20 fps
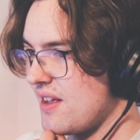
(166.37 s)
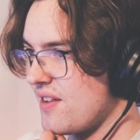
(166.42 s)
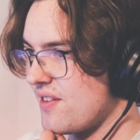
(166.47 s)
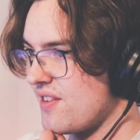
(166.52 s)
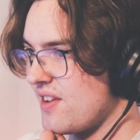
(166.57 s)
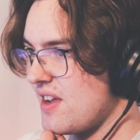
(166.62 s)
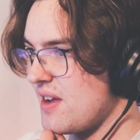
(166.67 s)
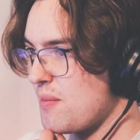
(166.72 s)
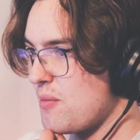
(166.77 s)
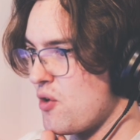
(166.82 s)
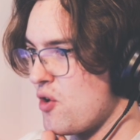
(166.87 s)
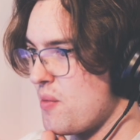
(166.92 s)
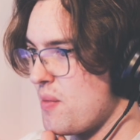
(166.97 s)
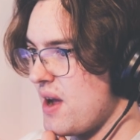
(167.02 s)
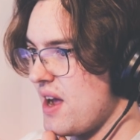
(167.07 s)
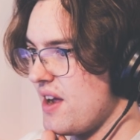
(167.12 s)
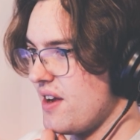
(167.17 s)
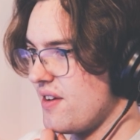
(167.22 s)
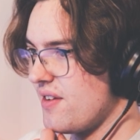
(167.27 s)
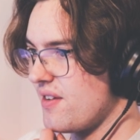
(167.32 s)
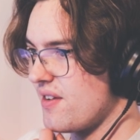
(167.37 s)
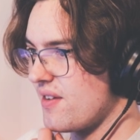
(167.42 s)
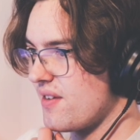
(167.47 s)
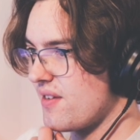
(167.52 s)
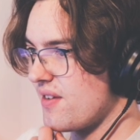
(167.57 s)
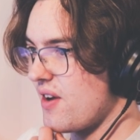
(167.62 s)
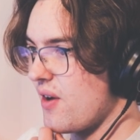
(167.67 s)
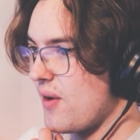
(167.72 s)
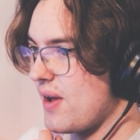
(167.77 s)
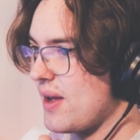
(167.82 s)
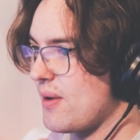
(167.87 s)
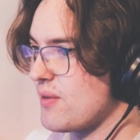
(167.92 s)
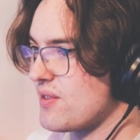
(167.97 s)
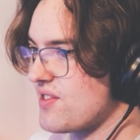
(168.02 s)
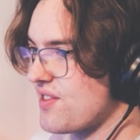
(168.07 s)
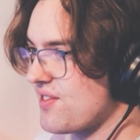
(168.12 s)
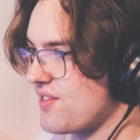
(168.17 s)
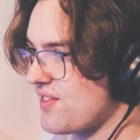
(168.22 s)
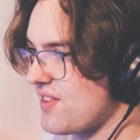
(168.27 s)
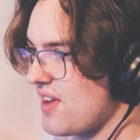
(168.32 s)
Is he a mermaid? No, he
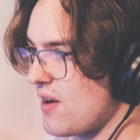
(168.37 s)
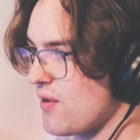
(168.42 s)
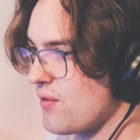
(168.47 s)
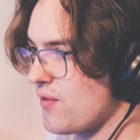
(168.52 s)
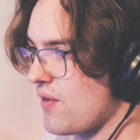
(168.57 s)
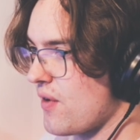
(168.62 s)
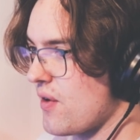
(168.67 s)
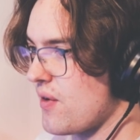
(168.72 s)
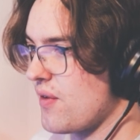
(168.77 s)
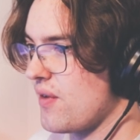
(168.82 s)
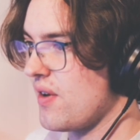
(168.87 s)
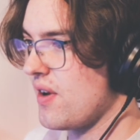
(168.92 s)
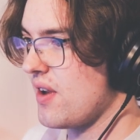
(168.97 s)
was a cell phone.